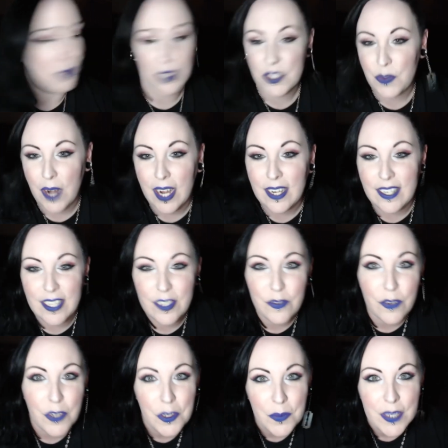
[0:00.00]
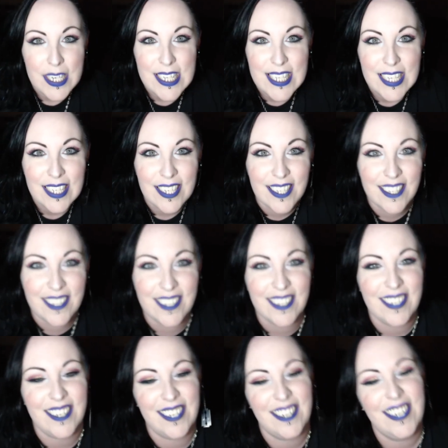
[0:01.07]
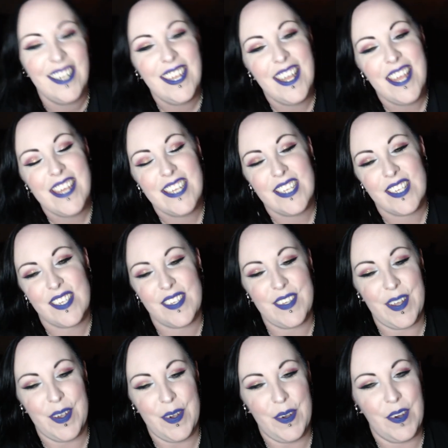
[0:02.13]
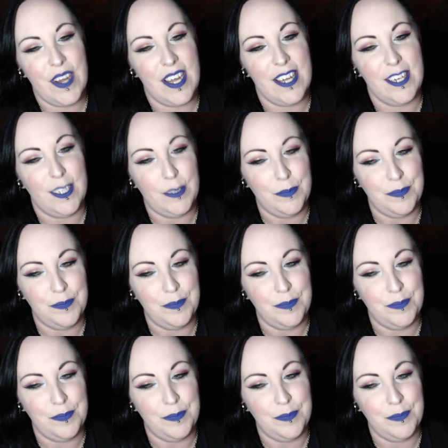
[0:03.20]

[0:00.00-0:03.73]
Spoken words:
doors rattling for no reason. So,